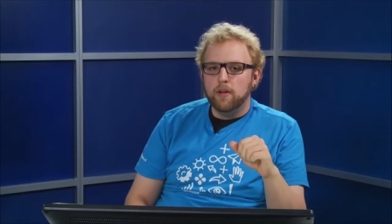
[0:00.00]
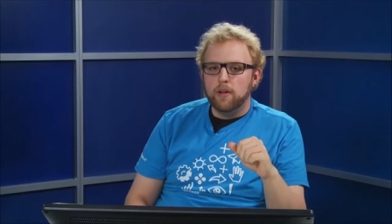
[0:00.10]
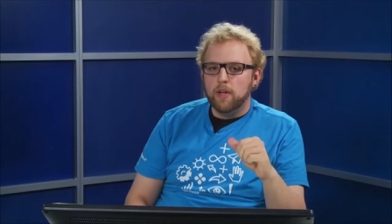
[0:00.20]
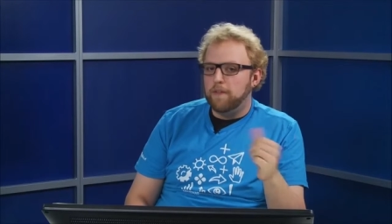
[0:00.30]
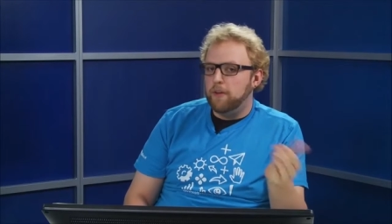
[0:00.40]

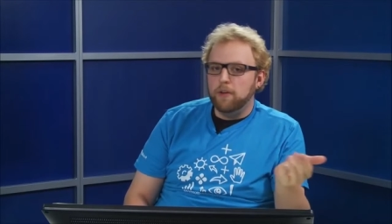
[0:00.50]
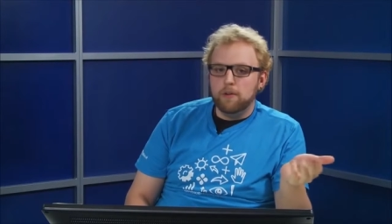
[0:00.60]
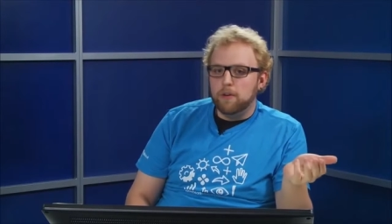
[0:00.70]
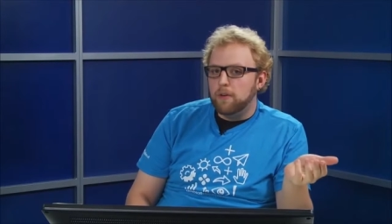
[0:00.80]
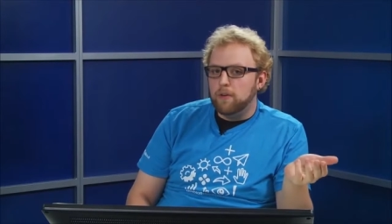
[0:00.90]
If you
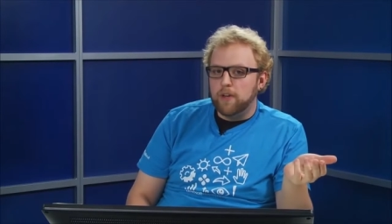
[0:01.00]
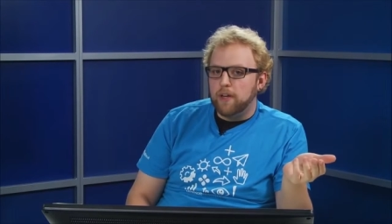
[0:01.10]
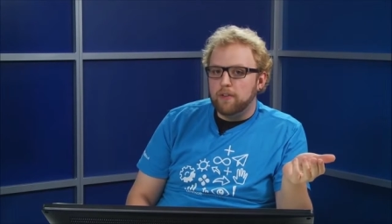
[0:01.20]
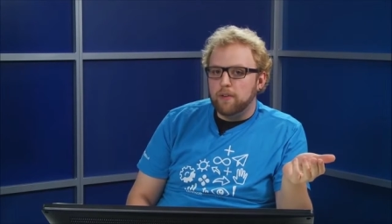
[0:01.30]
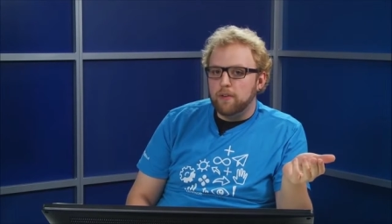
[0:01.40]
don't know those
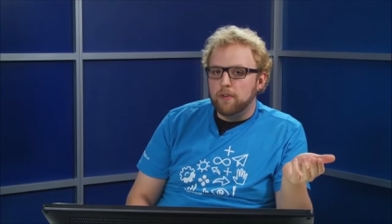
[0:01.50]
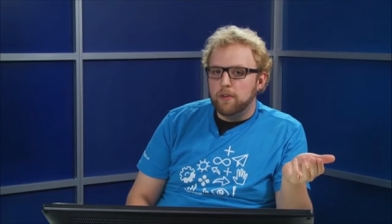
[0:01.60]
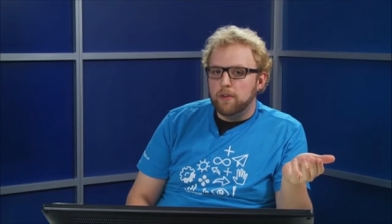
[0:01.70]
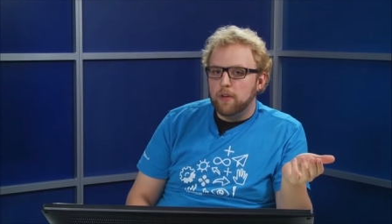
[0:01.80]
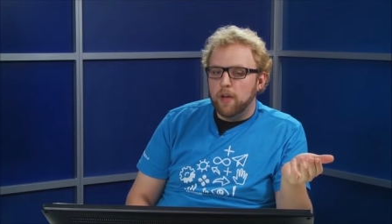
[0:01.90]
answers,
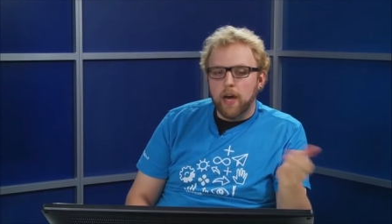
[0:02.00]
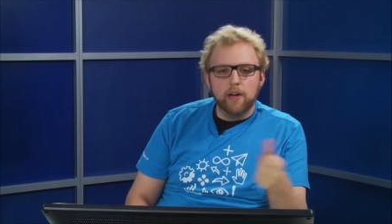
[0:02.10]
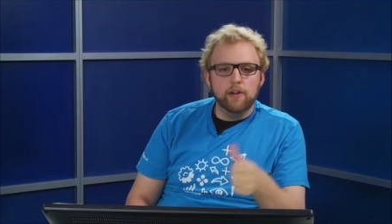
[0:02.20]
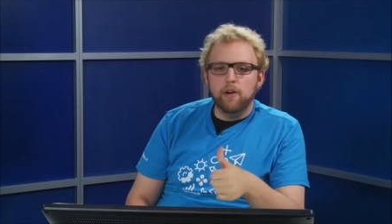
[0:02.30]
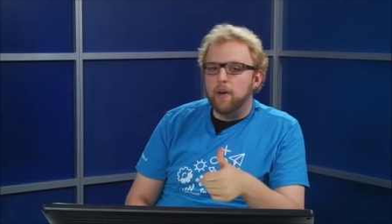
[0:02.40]
how
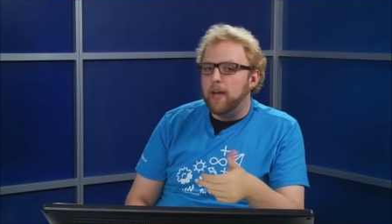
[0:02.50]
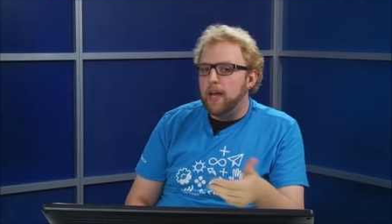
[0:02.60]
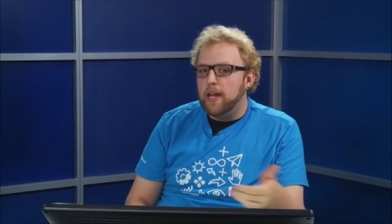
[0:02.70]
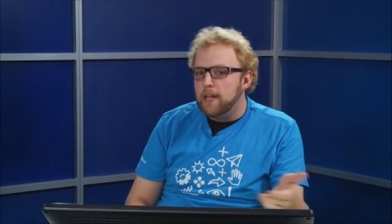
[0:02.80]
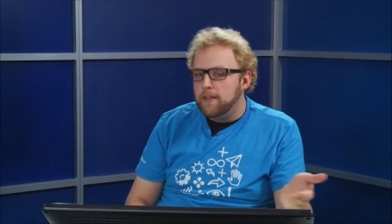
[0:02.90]
do you know
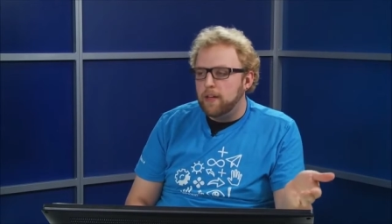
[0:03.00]
anything